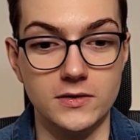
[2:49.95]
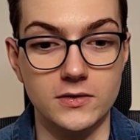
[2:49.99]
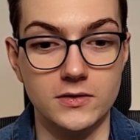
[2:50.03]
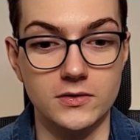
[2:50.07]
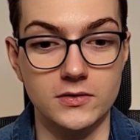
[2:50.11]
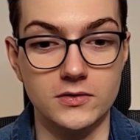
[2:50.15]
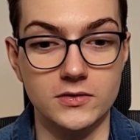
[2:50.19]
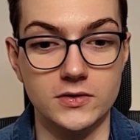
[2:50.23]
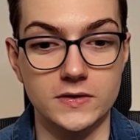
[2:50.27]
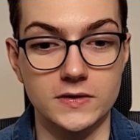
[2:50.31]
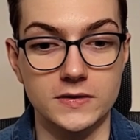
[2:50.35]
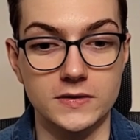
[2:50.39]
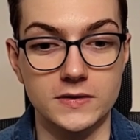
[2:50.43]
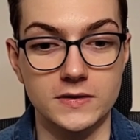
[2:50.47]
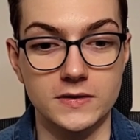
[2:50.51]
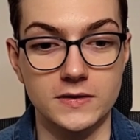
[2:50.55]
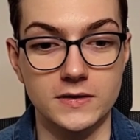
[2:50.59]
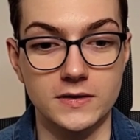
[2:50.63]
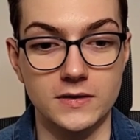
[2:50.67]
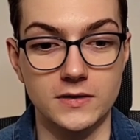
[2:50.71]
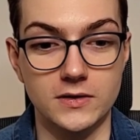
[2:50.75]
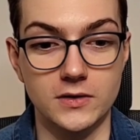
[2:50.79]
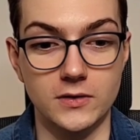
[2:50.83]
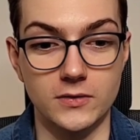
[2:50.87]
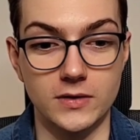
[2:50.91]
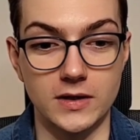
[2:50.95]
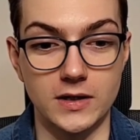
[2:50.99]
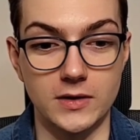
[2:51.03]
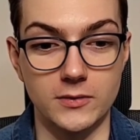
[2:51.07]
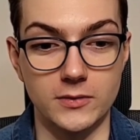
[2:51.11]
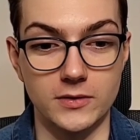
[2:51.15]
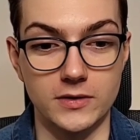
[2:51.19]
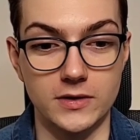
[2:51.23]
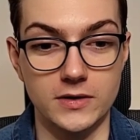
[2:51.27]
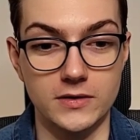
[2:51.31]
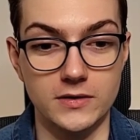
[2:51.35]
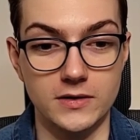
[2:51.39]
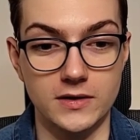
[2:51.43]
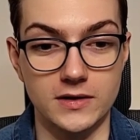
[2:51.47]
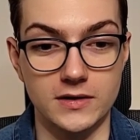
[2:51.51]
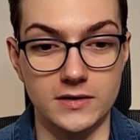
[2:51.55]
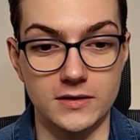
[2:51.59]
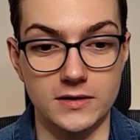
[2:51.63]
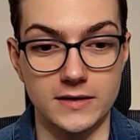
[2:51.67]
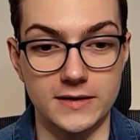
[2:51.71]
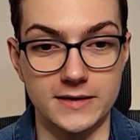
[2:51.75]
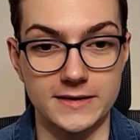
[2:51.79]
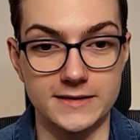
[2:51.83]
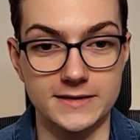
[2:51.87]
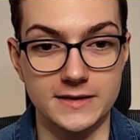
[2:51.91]
you just go down here and
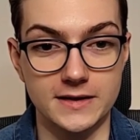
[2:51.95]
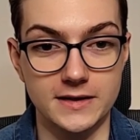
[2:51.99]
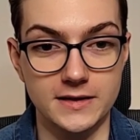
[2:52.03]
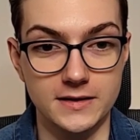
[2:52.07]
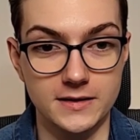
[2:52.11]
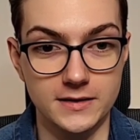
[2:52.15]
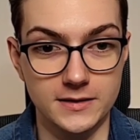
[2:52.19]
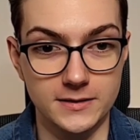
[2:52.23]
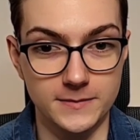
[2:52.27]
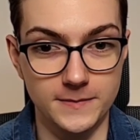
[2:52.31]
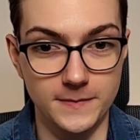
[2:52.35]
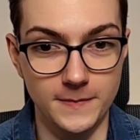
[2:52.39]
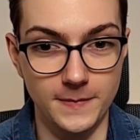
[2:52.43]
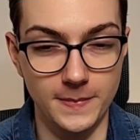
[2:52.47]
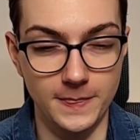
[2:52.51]
click stake.